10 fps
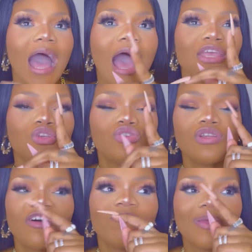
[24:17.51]
I used
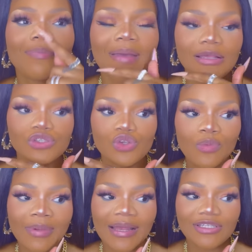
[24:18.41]
to love big bags so
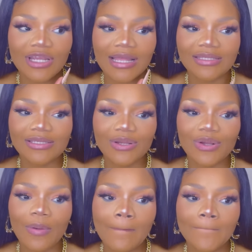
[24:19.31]
much
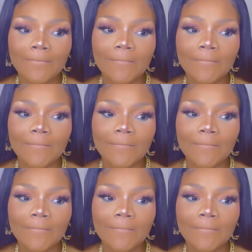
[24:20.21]
until